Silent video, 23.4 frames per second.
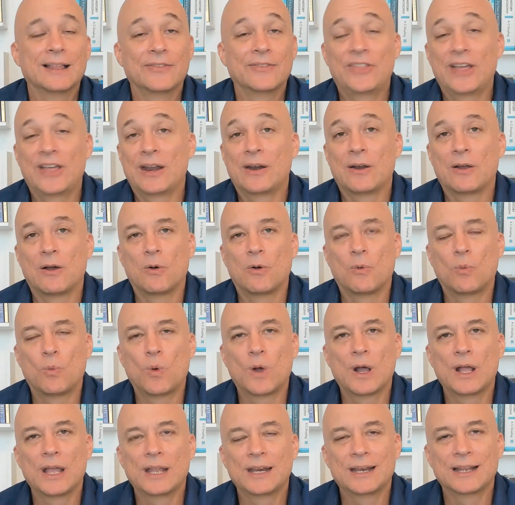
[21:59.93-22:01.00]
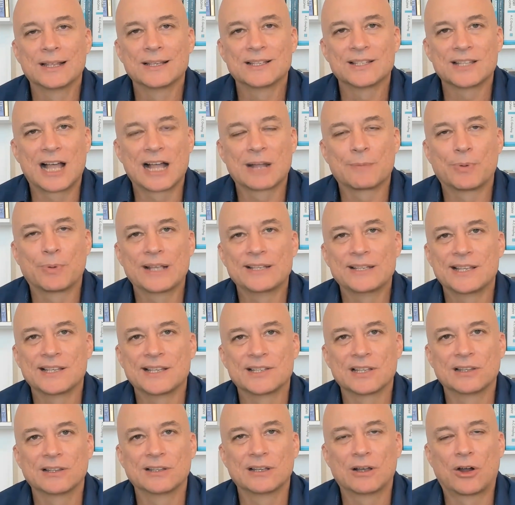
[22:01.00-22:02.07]
than when stock
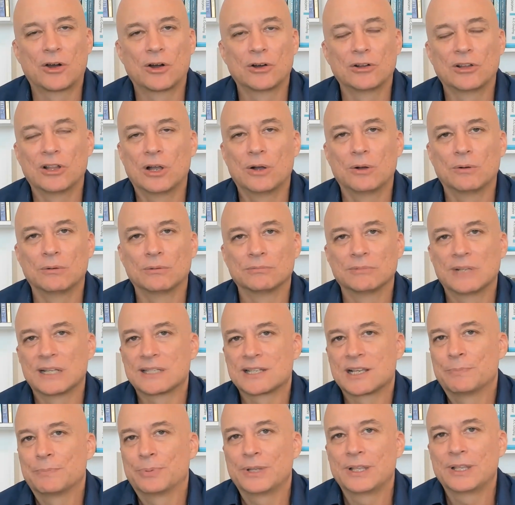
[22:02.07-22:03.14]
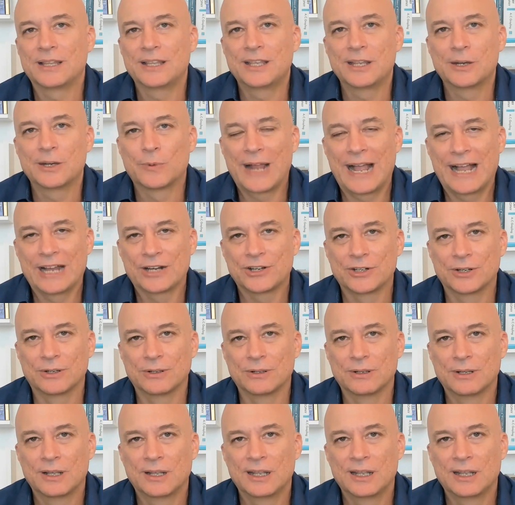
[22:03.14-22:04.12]
prices are low. That's completely irrational.